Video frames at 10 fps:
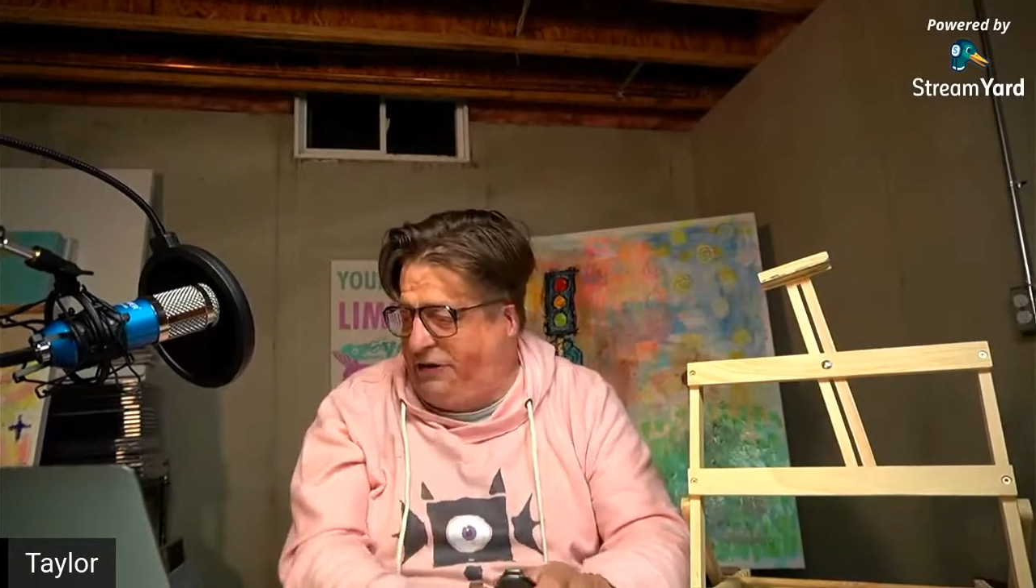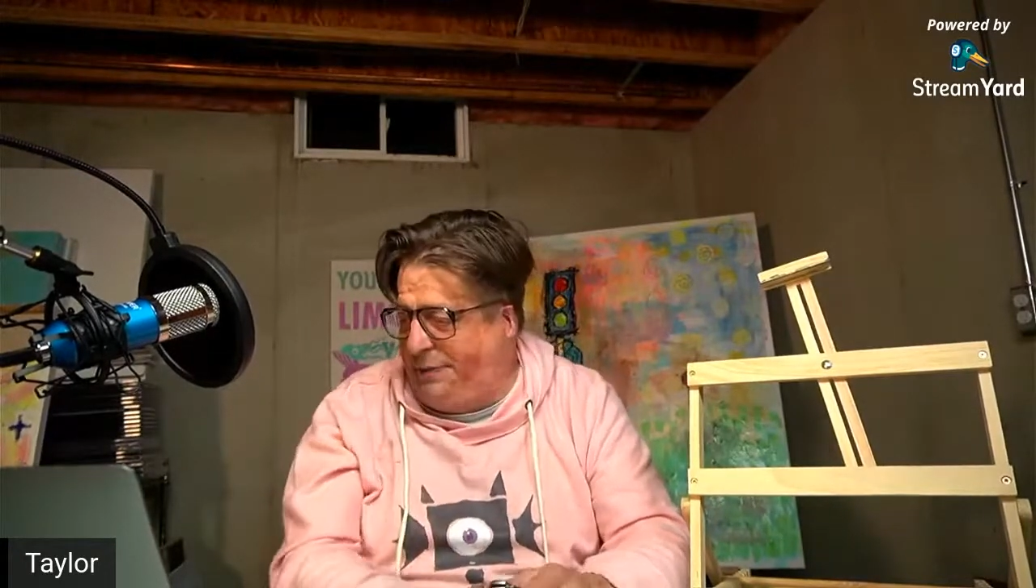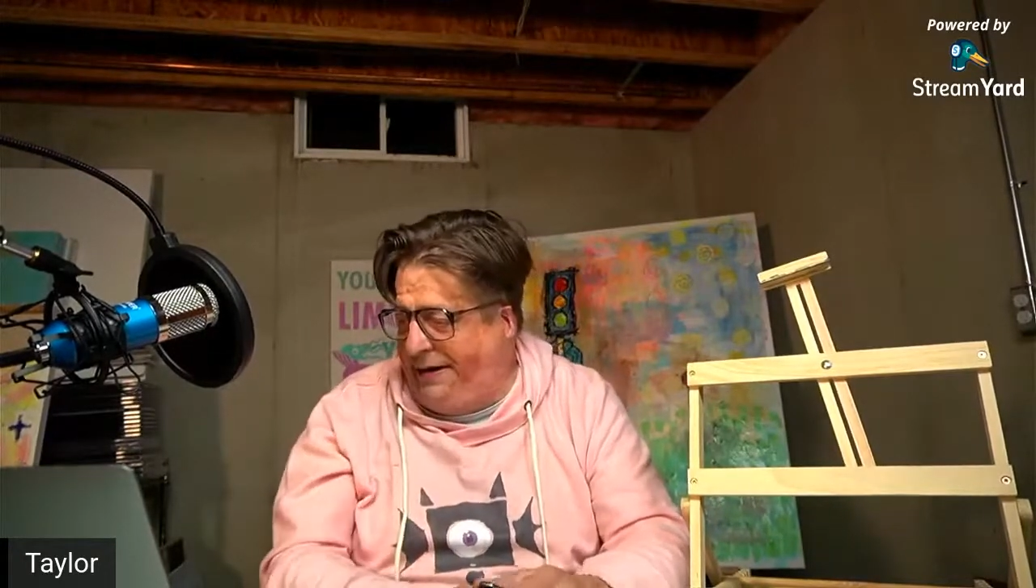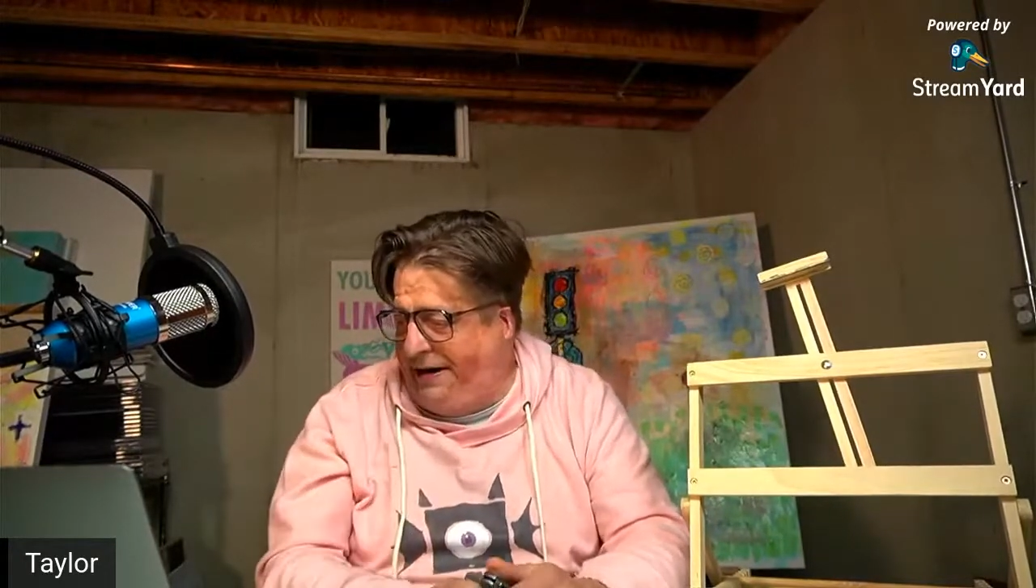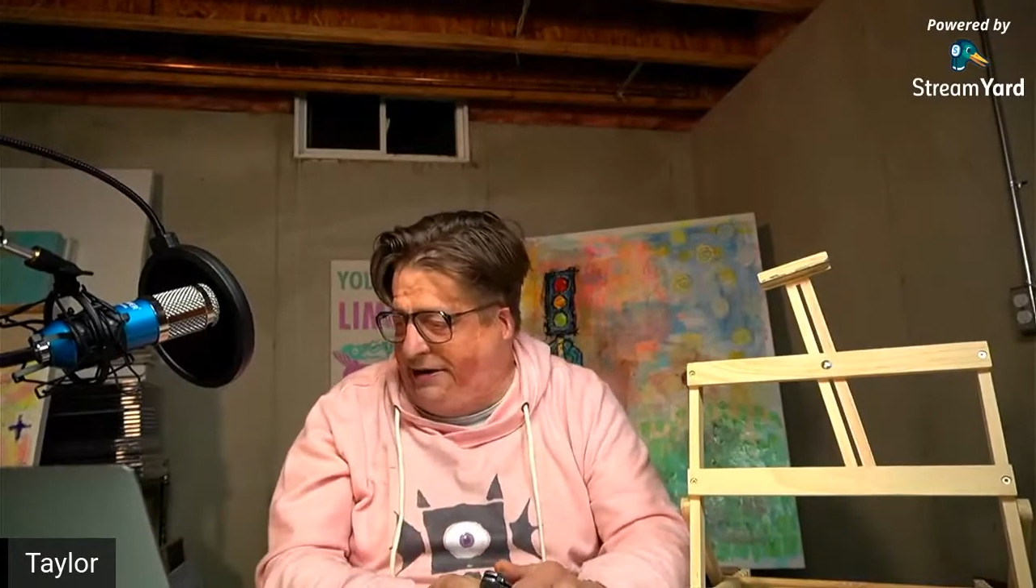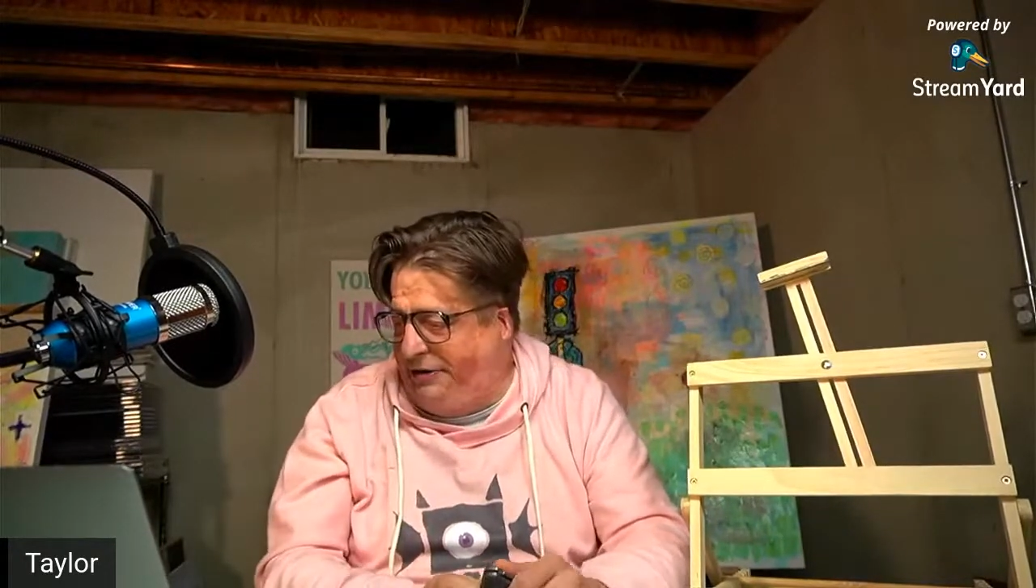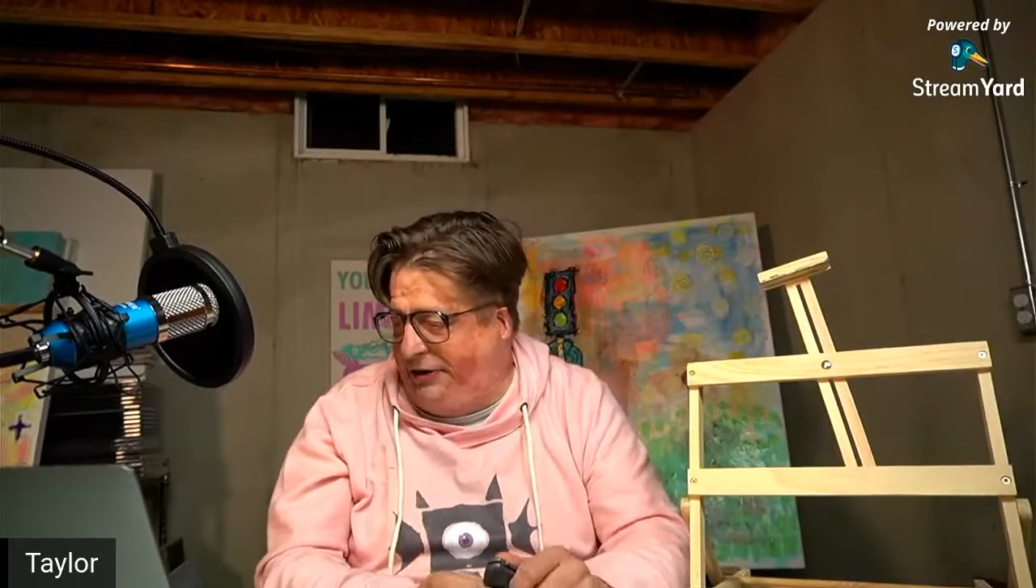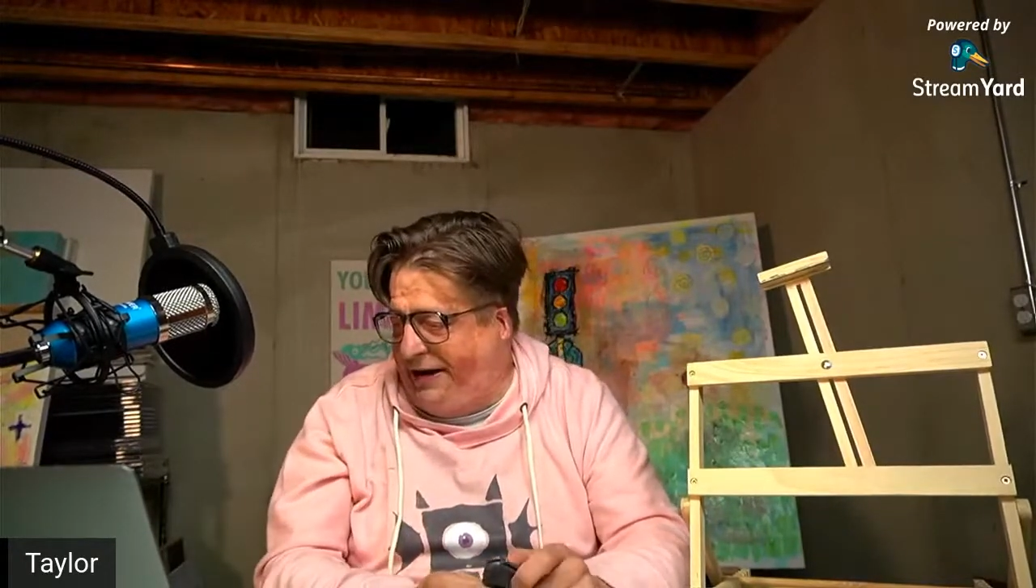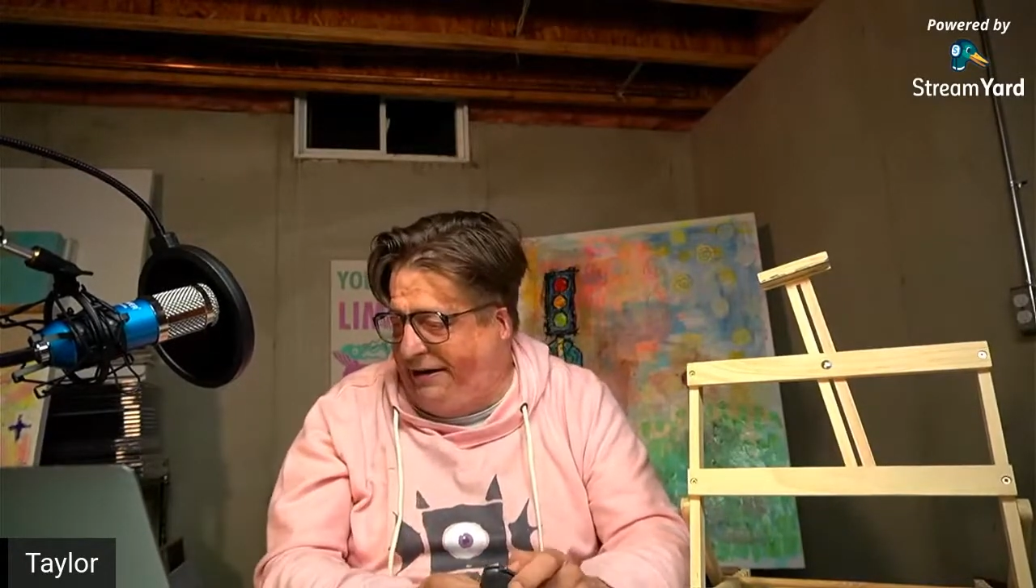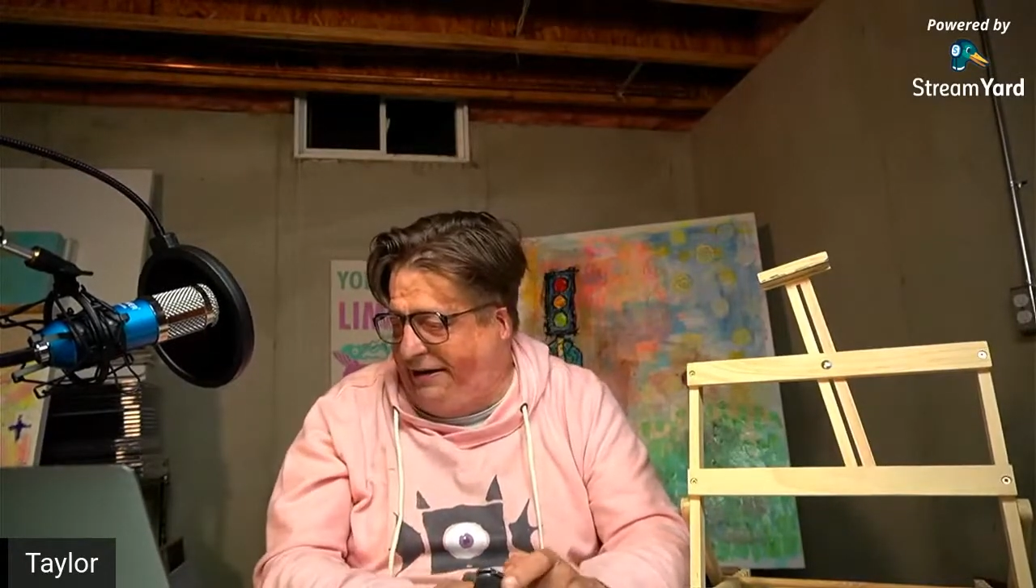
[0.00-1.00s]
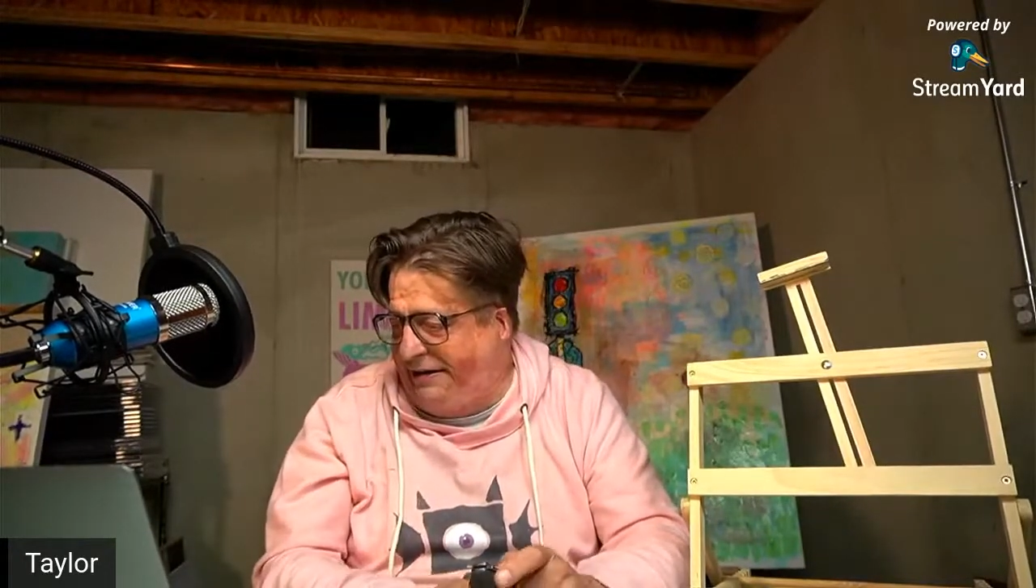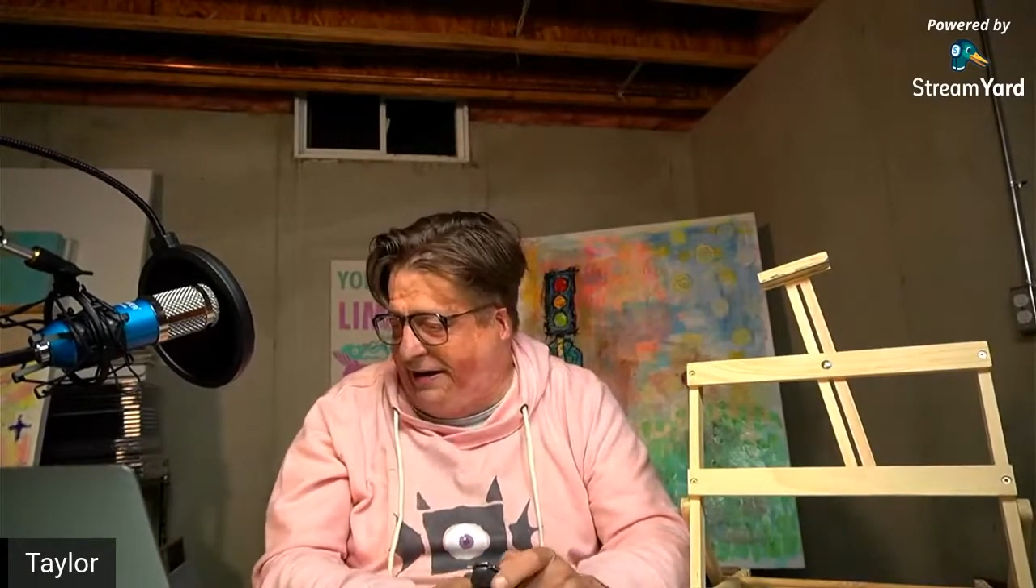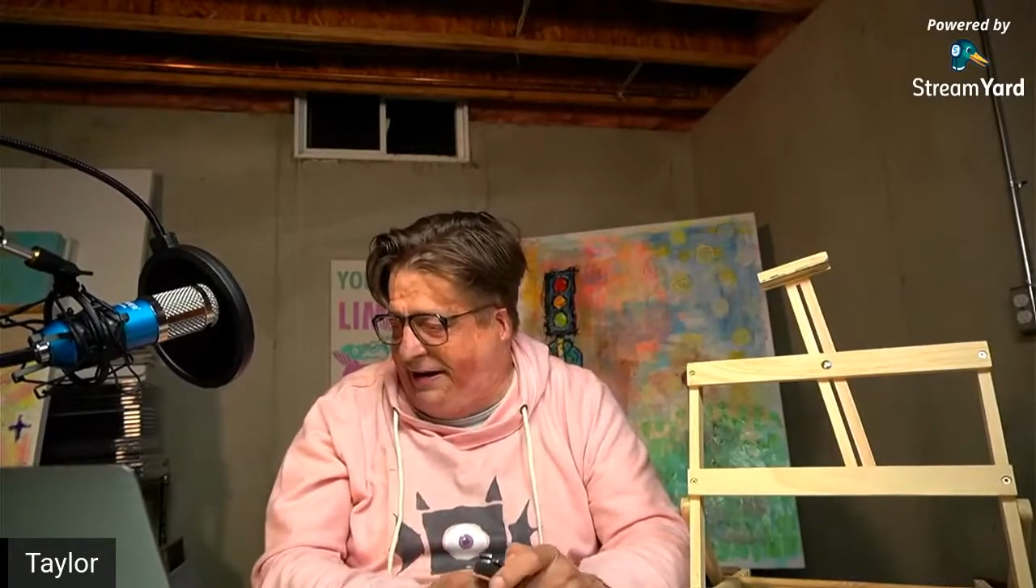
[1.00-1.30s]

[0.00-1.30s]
open it on your channel and,